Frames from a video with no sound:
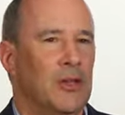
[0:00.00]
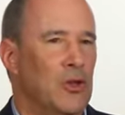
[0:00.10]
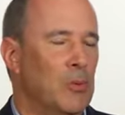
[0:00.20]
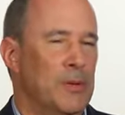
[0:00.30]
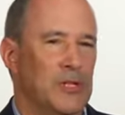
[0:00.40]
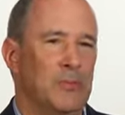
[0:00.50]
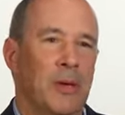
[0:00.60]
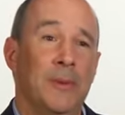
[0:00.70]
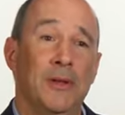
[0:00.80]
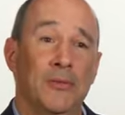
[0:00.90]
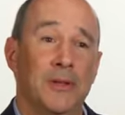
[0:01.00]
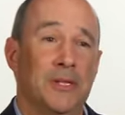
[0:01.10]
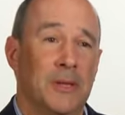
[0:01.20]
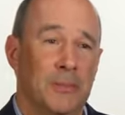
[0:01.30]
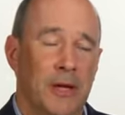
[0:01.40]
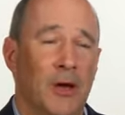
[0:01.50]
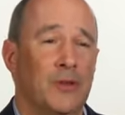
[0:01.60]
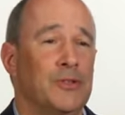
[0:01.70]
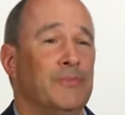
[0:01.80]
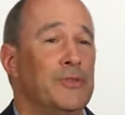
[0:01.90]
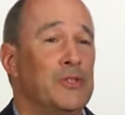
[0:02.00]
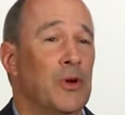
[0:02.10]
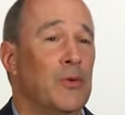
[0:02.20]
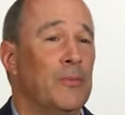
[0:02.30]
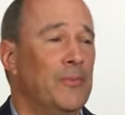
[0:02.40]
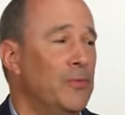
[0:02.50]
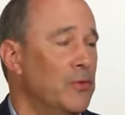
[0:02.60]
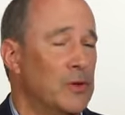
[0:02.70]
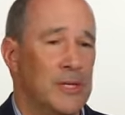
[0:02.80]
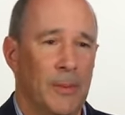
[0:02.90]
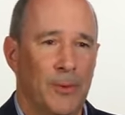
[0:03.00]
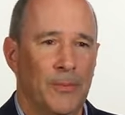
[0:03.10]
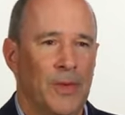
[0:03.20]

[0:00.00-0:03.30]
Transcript: your business might be different than something else. So, for example,